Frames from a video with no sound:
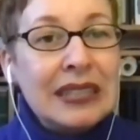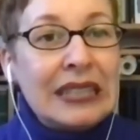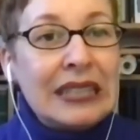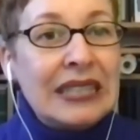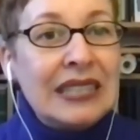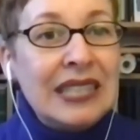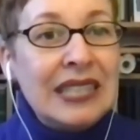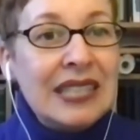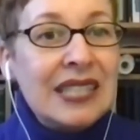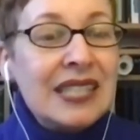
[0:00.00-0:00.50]

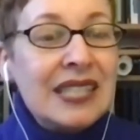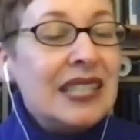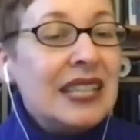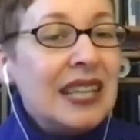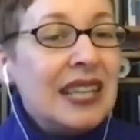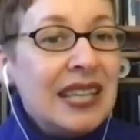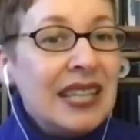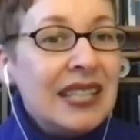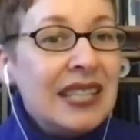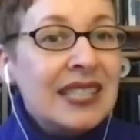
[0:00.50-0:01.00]
these
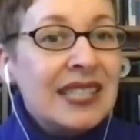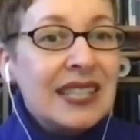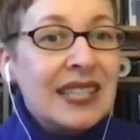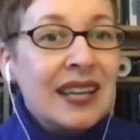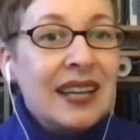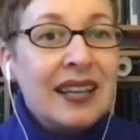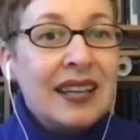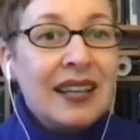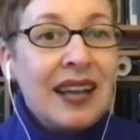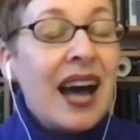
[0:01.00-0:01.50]
needs
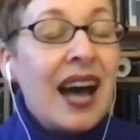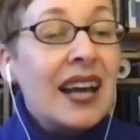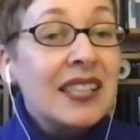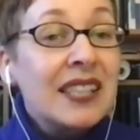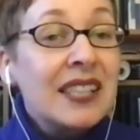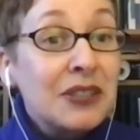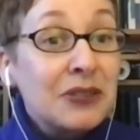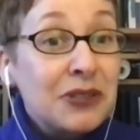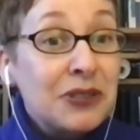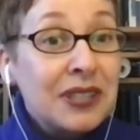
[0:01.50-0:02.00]
are
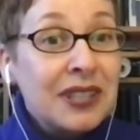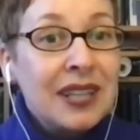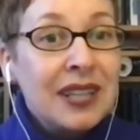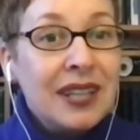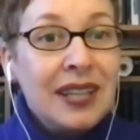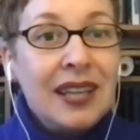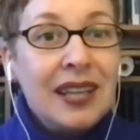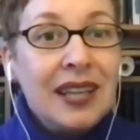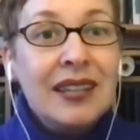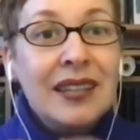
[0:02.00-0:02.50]

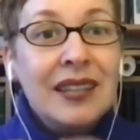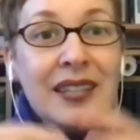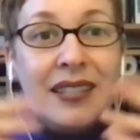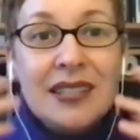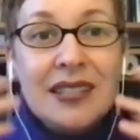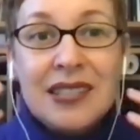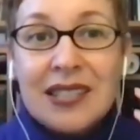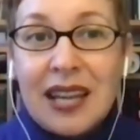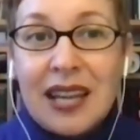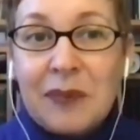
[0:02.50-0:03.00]
differently, and that
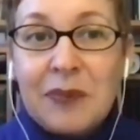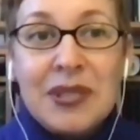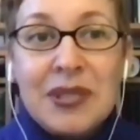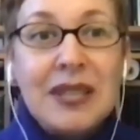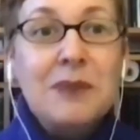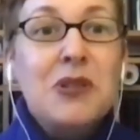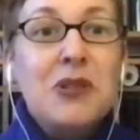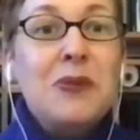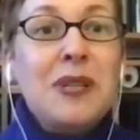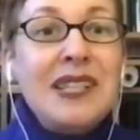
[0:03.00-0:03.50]
it's
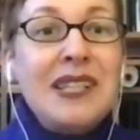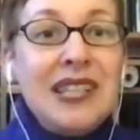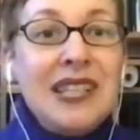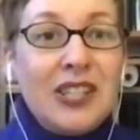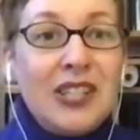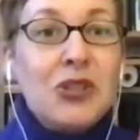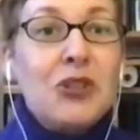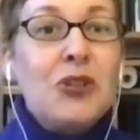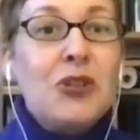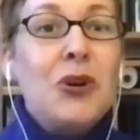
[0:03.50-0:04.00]
sometimes we need
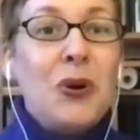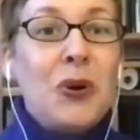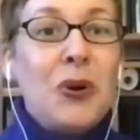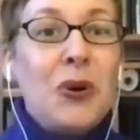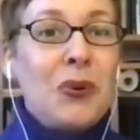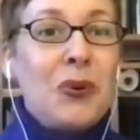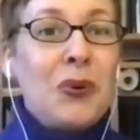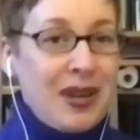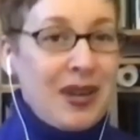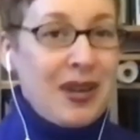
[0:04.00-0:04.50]
to
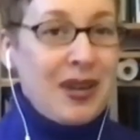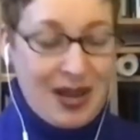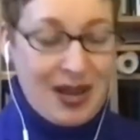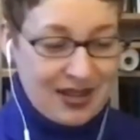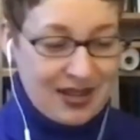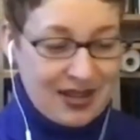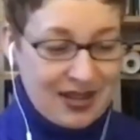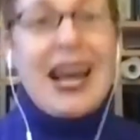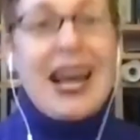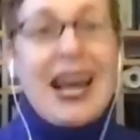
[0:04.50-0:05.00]
go
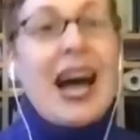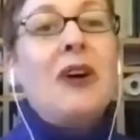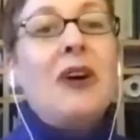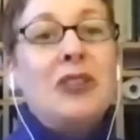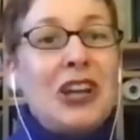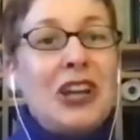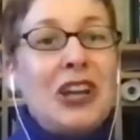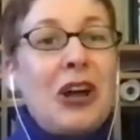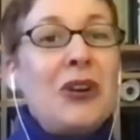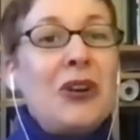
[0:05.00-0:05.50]
down
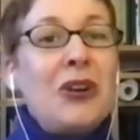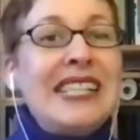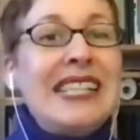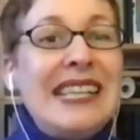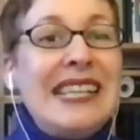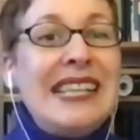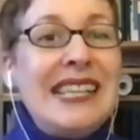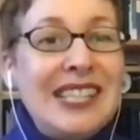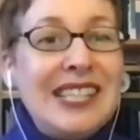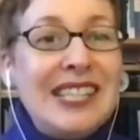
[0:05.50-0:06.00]
on our
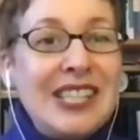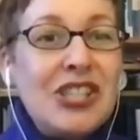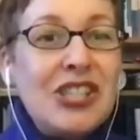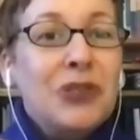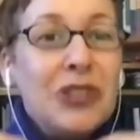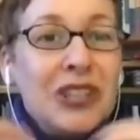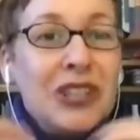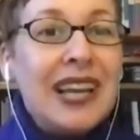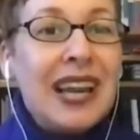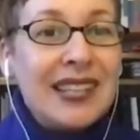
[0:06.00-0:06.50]
knees to
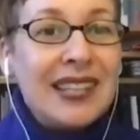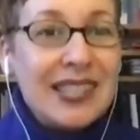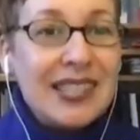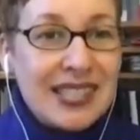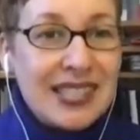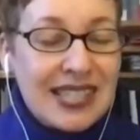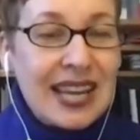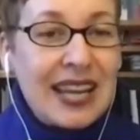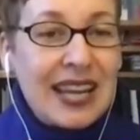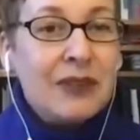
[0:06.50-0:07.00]
really
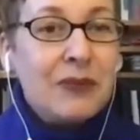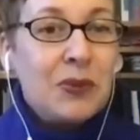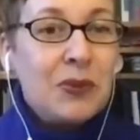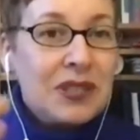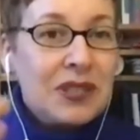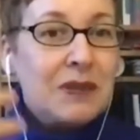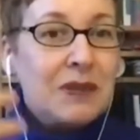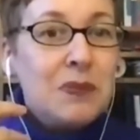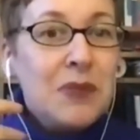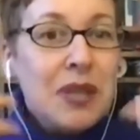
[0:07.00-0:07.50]
understand what
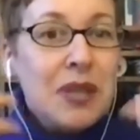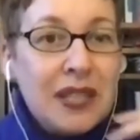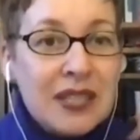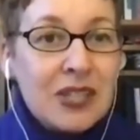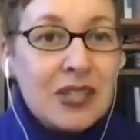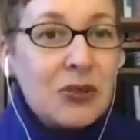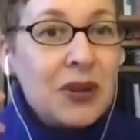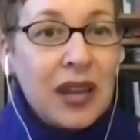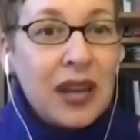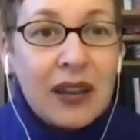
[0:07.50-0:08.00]
it means
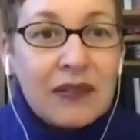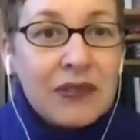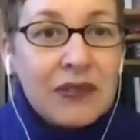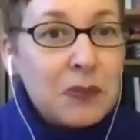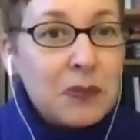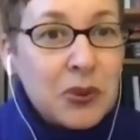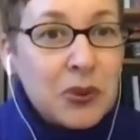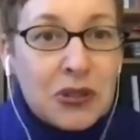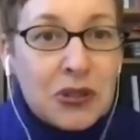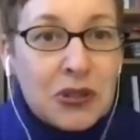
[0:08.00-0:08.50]
to have the
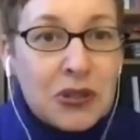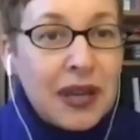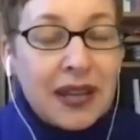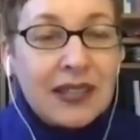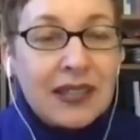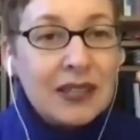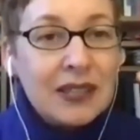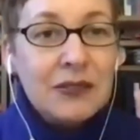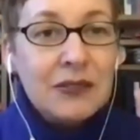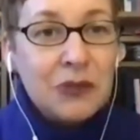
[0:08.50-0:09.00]

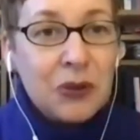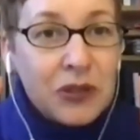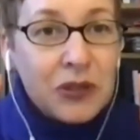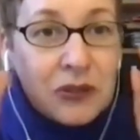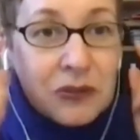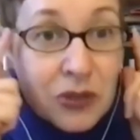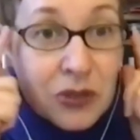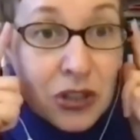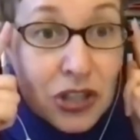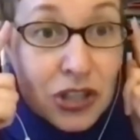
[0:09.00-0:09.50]
perspective or the
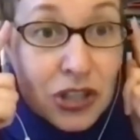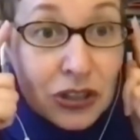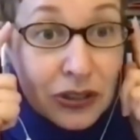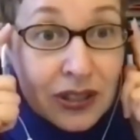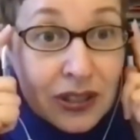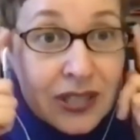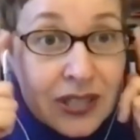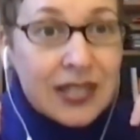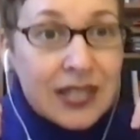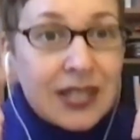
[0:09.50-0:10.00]

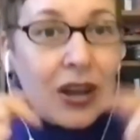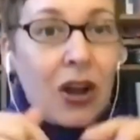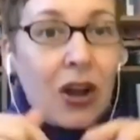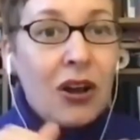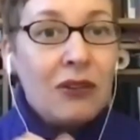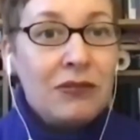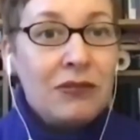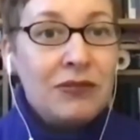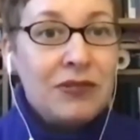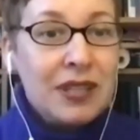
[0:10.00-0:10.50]
visuals
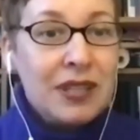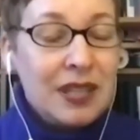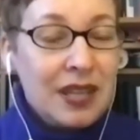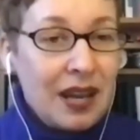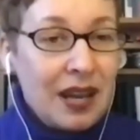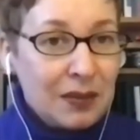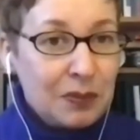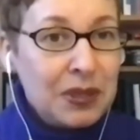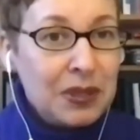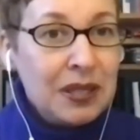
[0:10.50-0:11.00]
of a
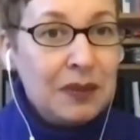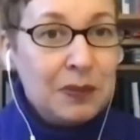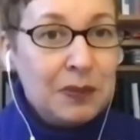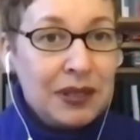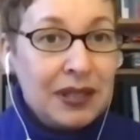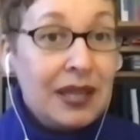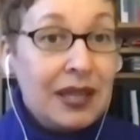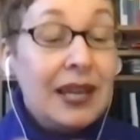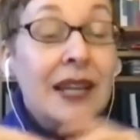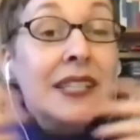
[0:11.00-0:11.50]
young people.
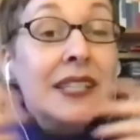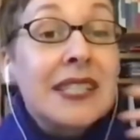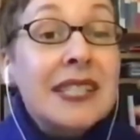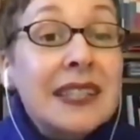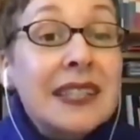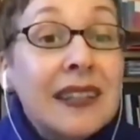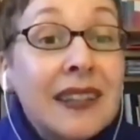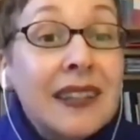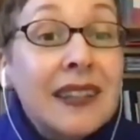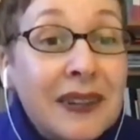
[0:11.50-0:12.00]
And then
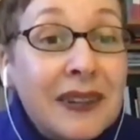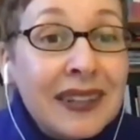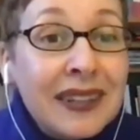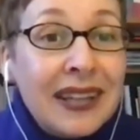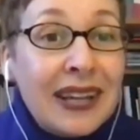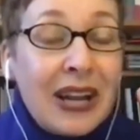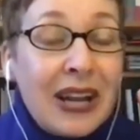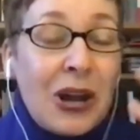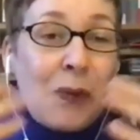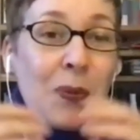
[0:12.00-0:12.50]
still,
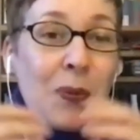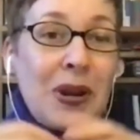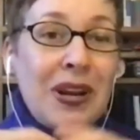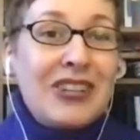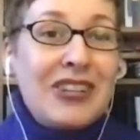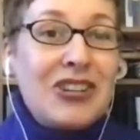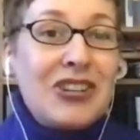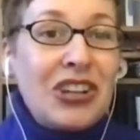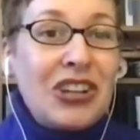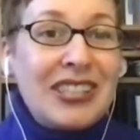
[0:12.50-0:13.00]
we are
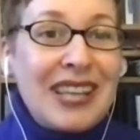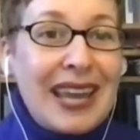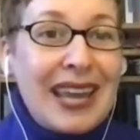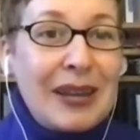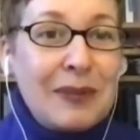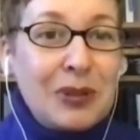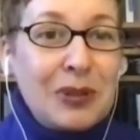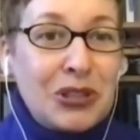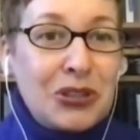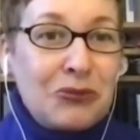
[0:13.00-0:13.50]
not
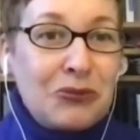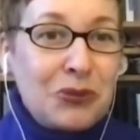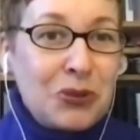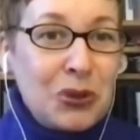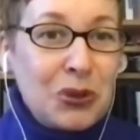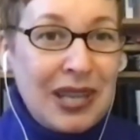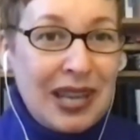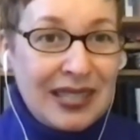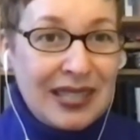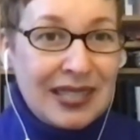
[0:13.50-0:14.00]
able to
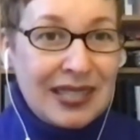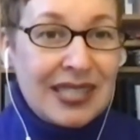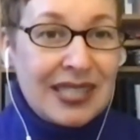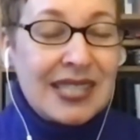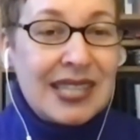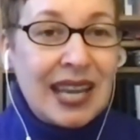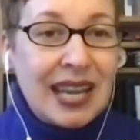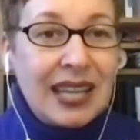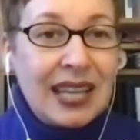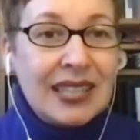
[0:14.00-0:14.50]
fully
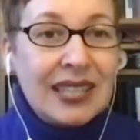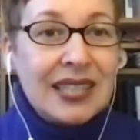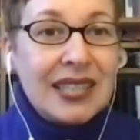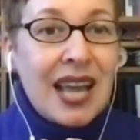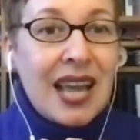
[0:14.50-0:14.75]
understand.